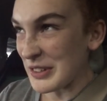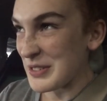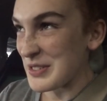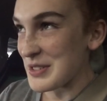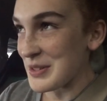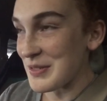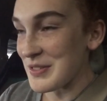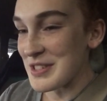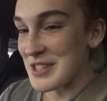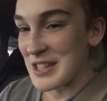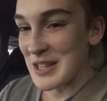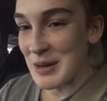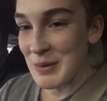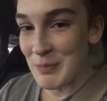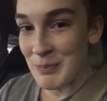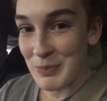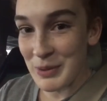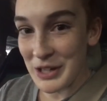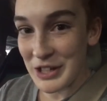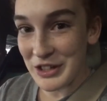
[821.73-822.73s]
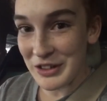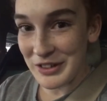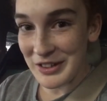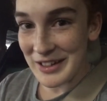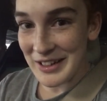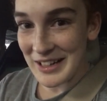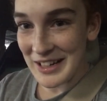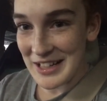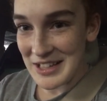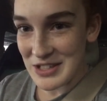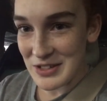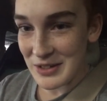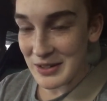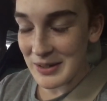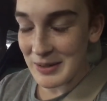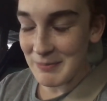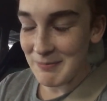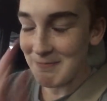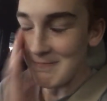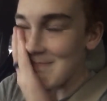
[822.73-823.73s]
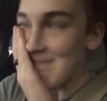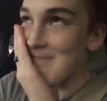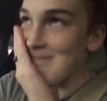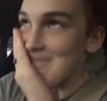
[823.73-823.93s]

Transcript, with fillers: It was almost like a buttery ice cream.